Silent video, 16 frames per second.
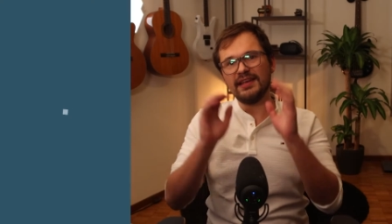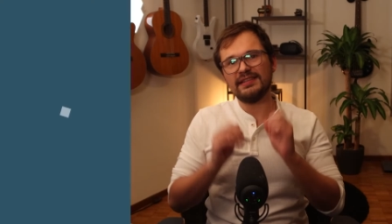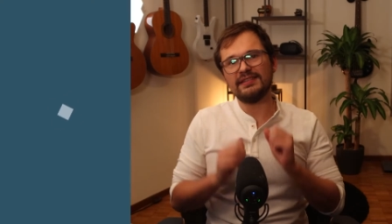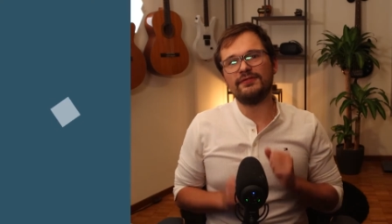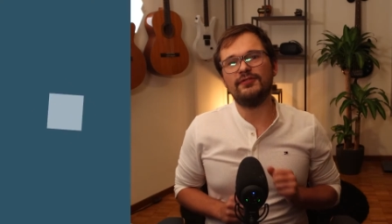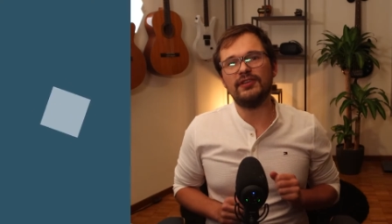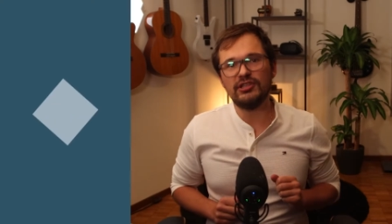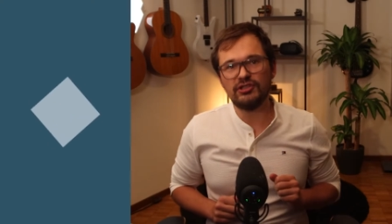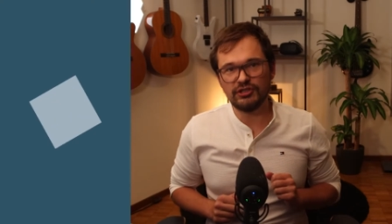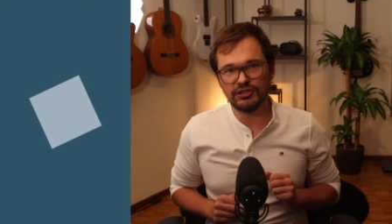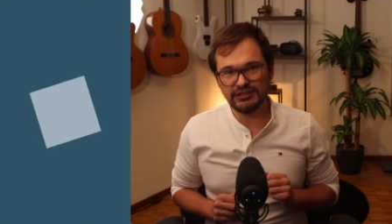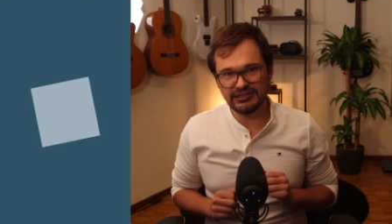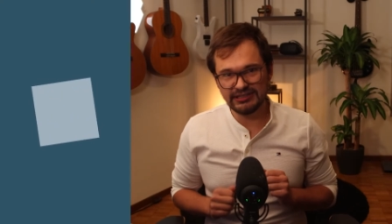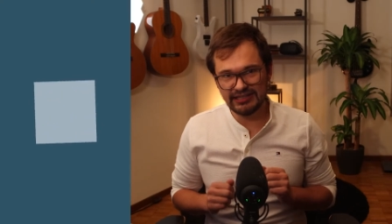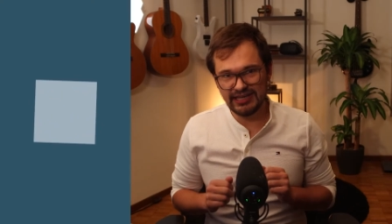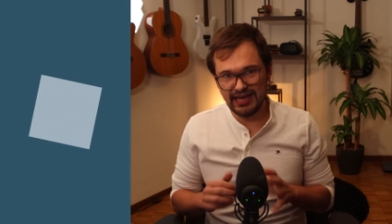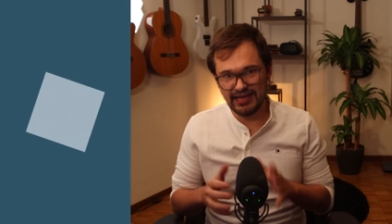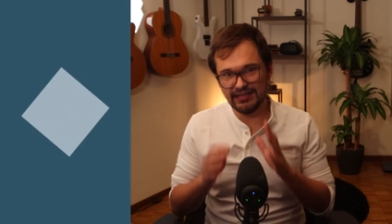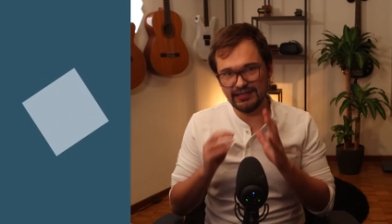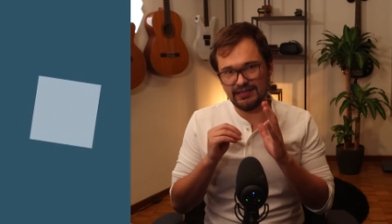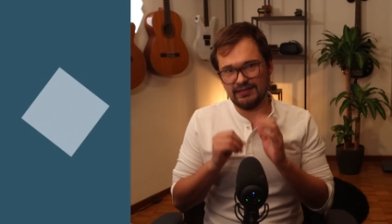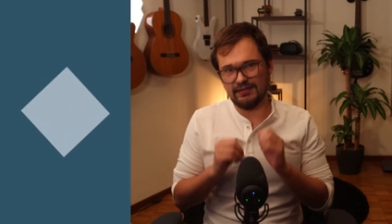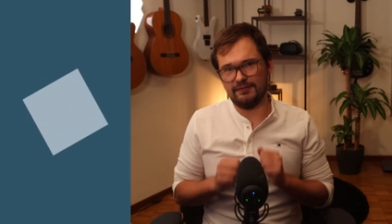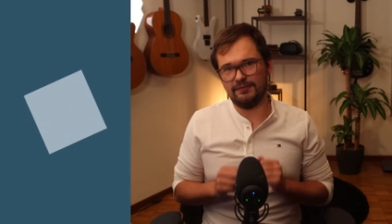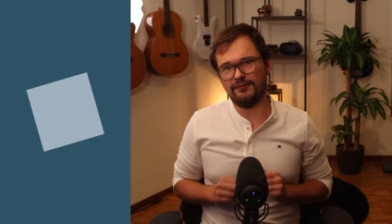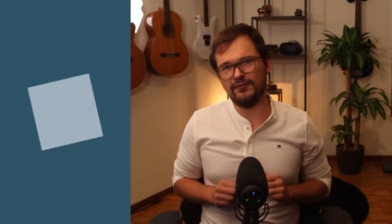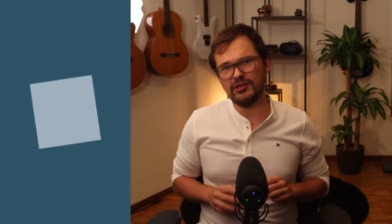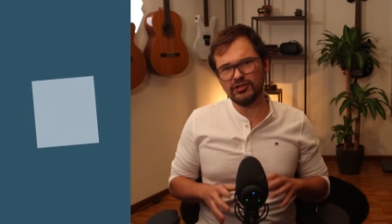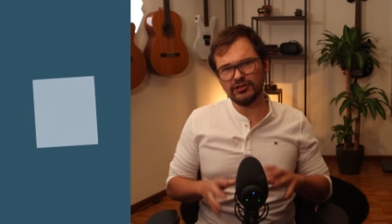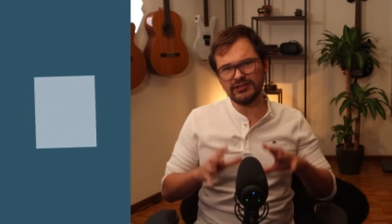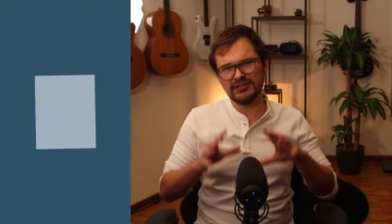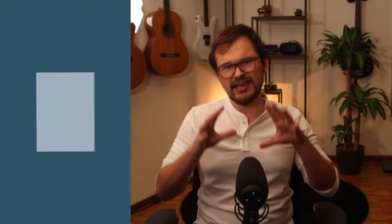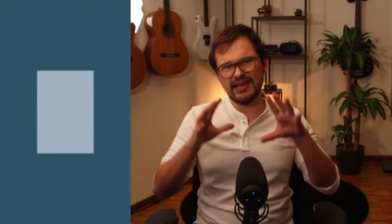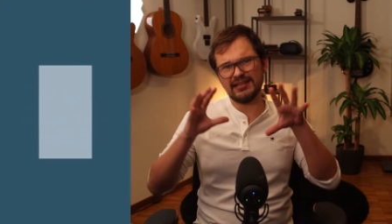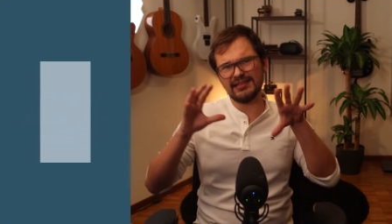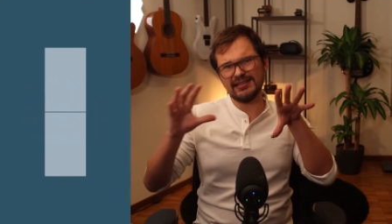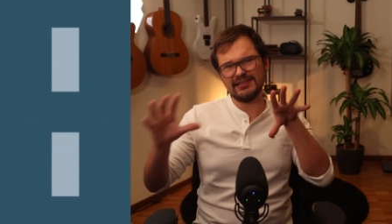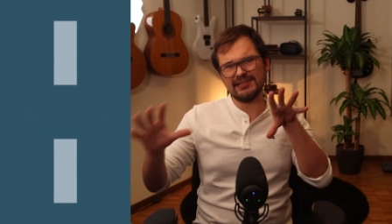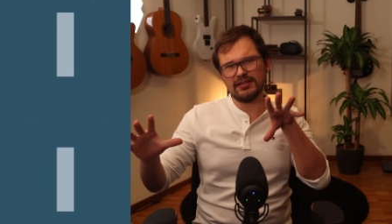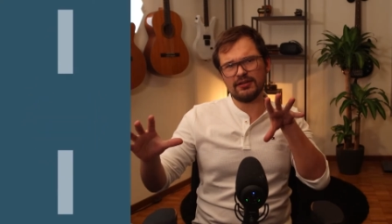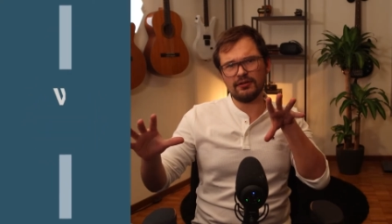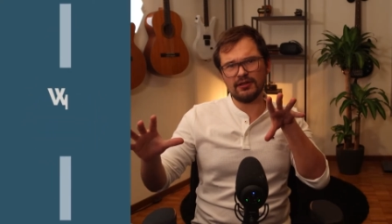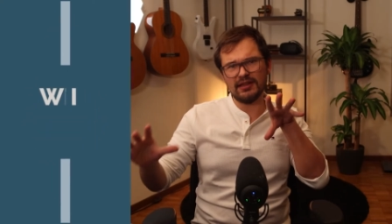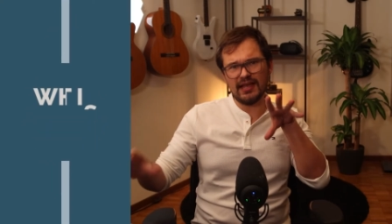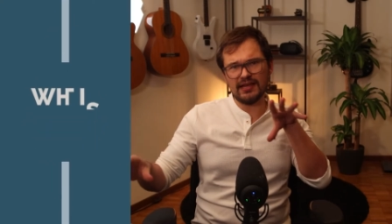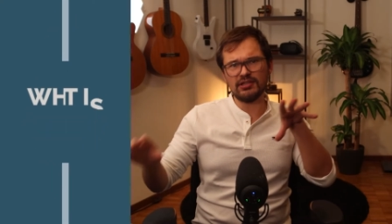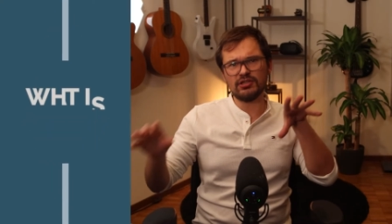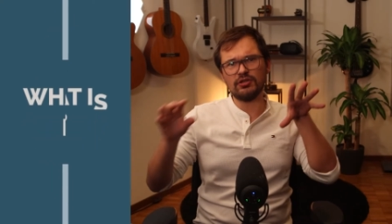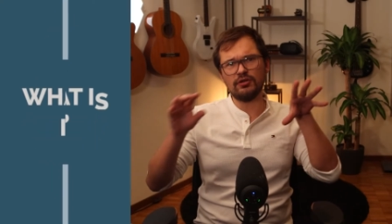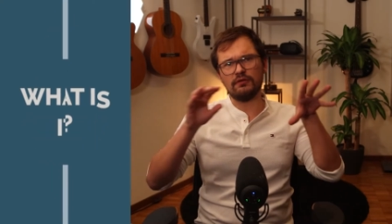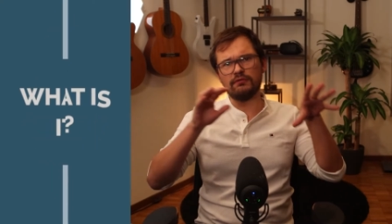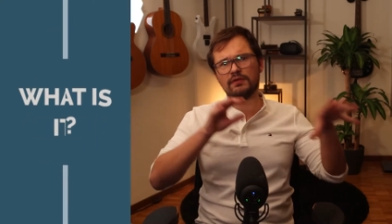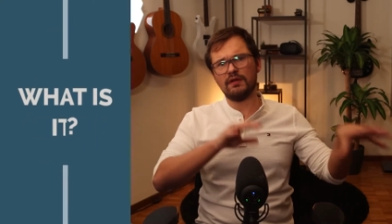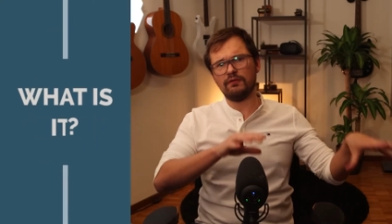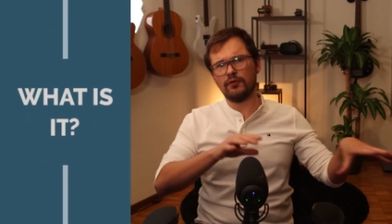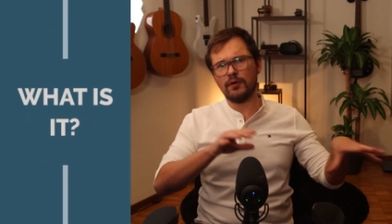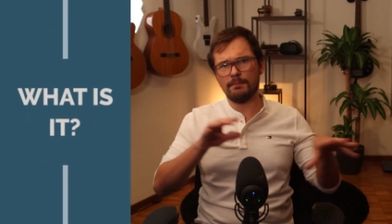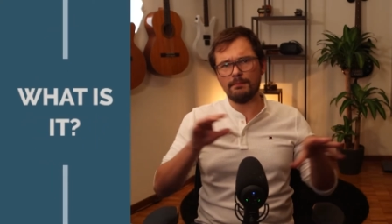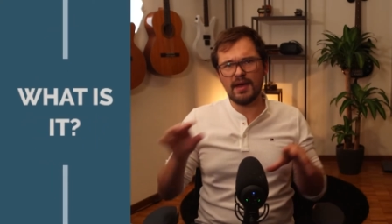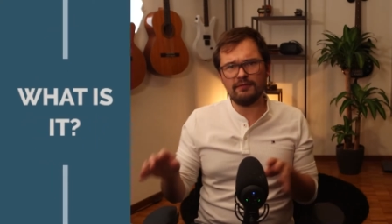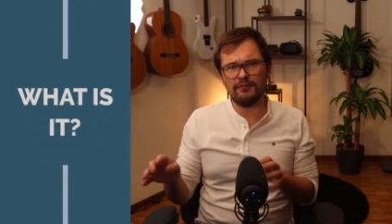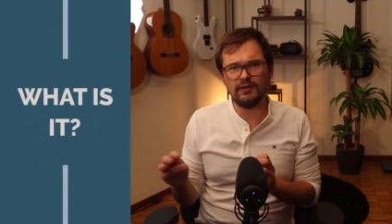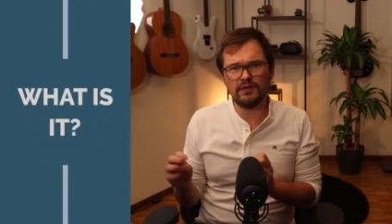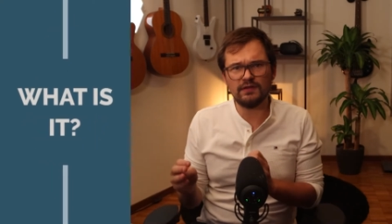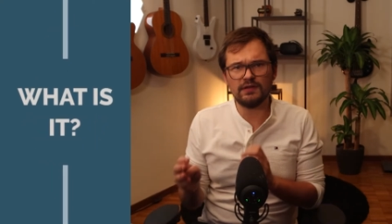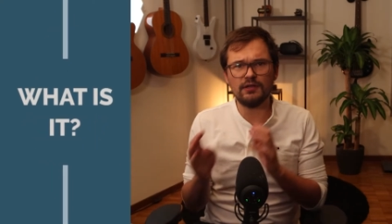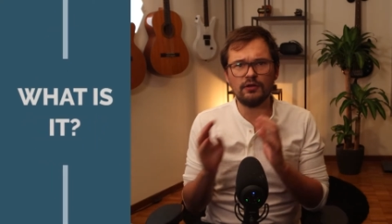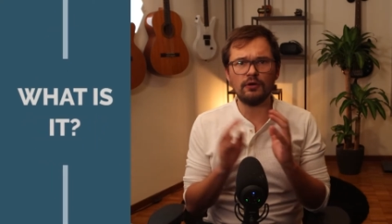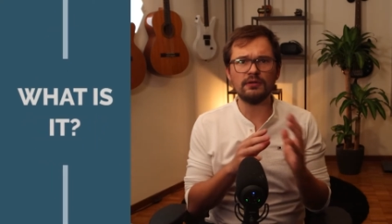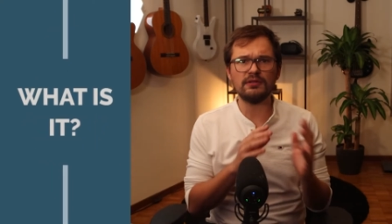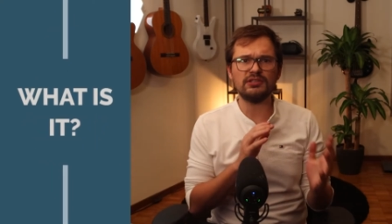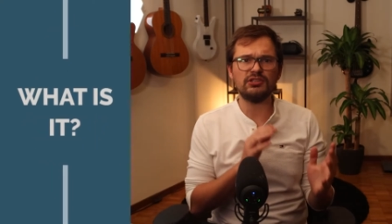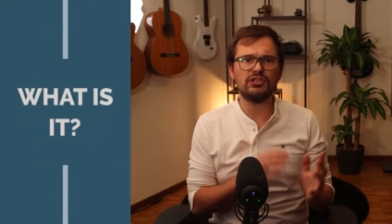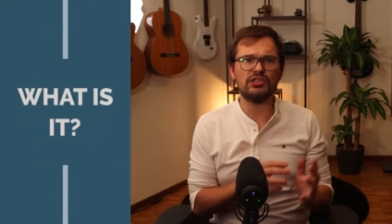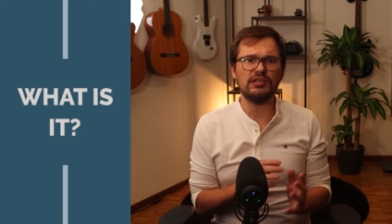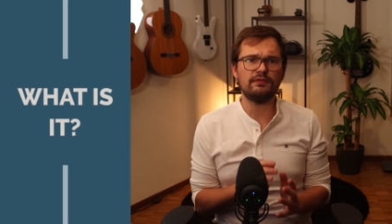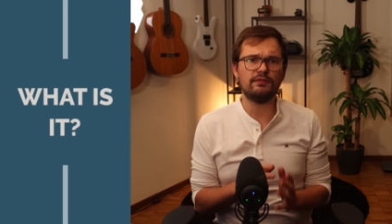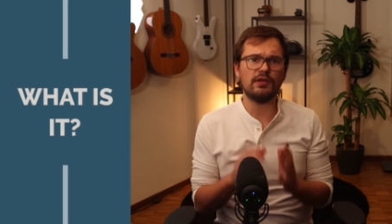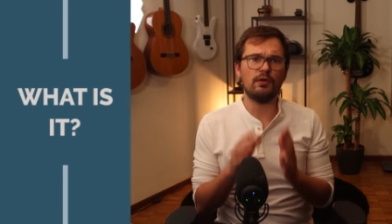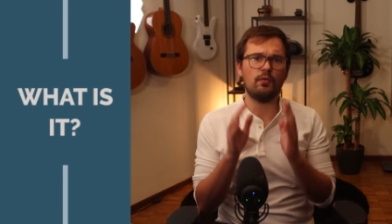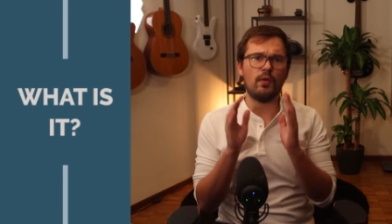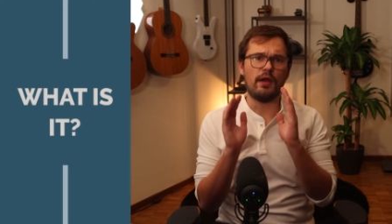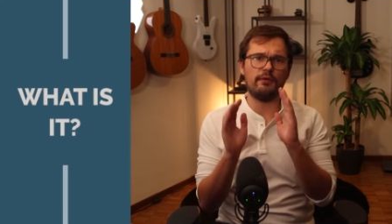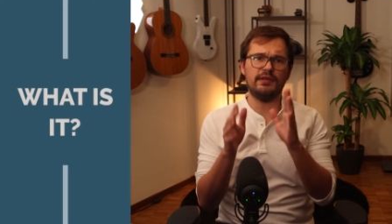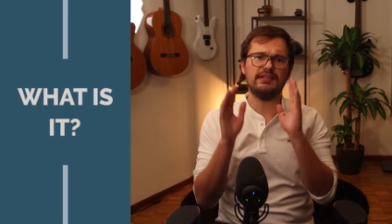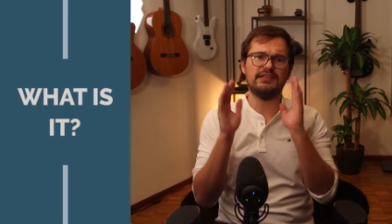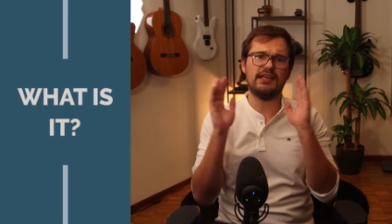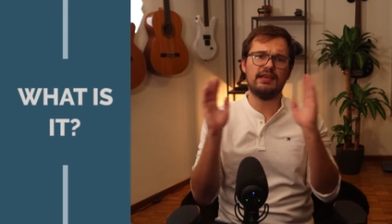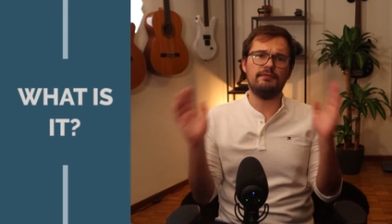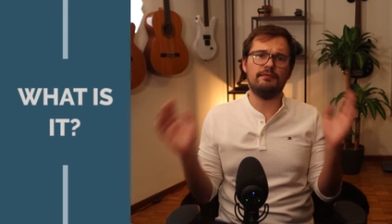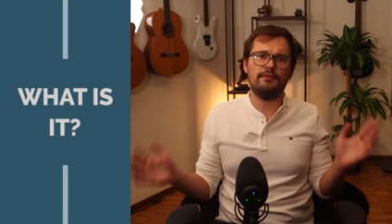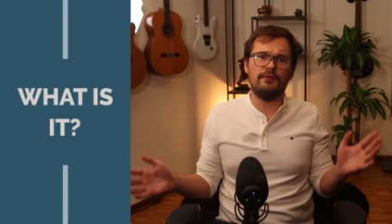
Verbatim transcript: is feature scaling? Feature scaling is a collection of different methods that all achieve the very same